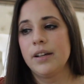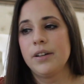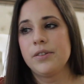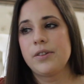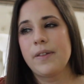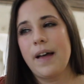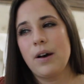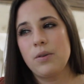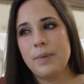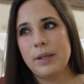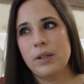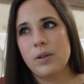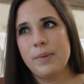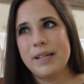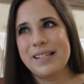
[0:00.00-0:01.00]
So that will be a
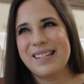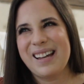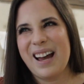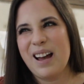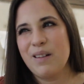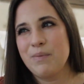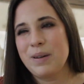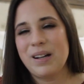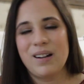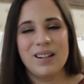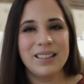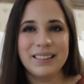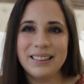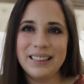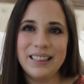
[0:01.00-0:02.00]
little bit sad, but
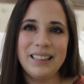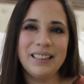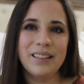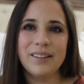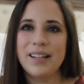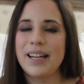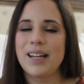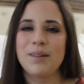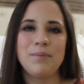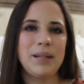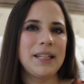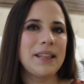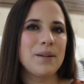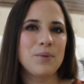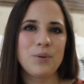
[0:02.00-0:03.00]
honestly, they can
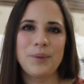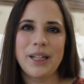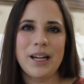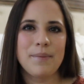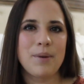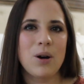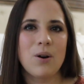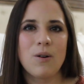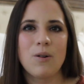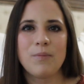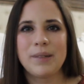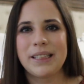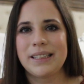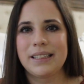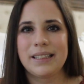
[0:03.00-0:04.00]
meet them when we come
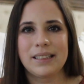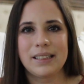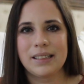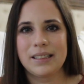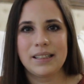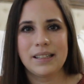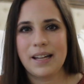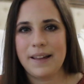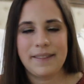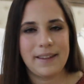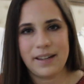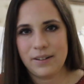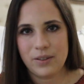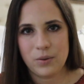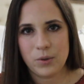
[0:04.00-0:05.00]
home. It's not
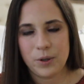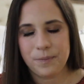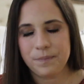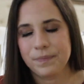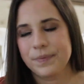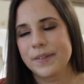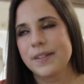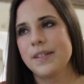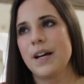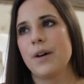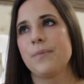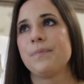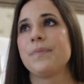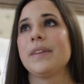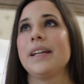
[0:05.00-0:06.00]
the end of the world.
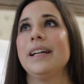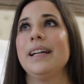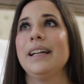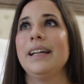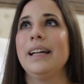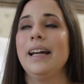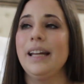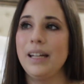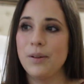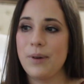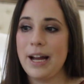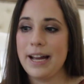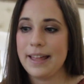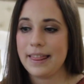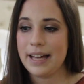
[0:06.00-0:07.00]
So
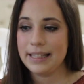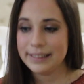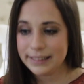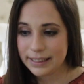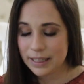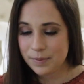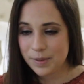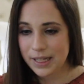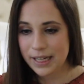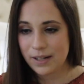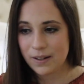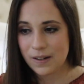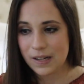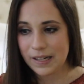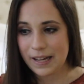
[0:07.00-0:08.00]
anyway, that's an
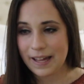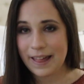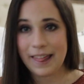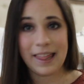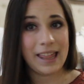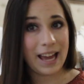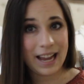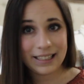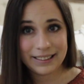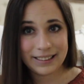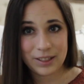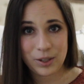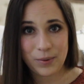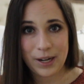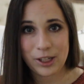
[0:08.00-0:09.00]
update on that
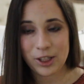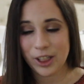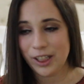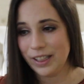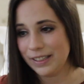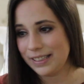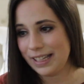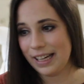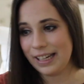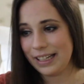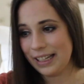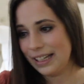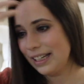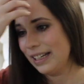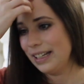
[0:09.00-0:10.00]
situation. It's
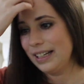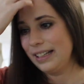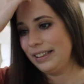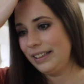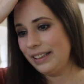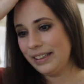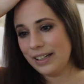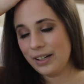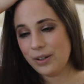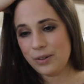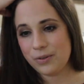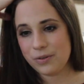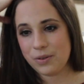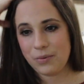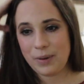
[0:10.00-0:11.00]
like, you
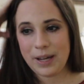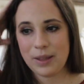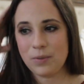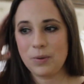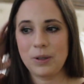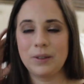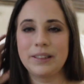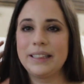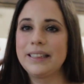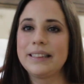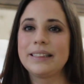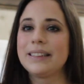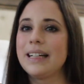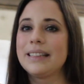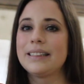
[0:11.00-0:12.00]
know, the way the world
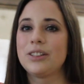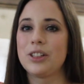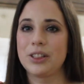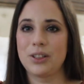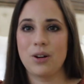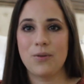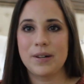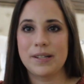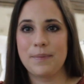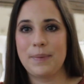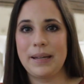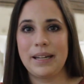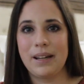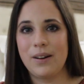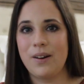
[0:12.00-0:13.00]
is, that's just always a
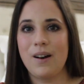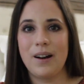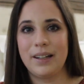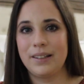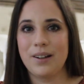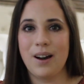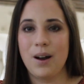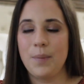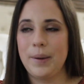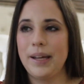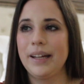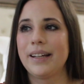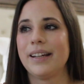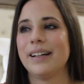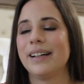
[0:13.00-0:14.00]
big hot
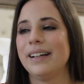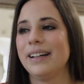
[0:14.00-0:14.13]
topic.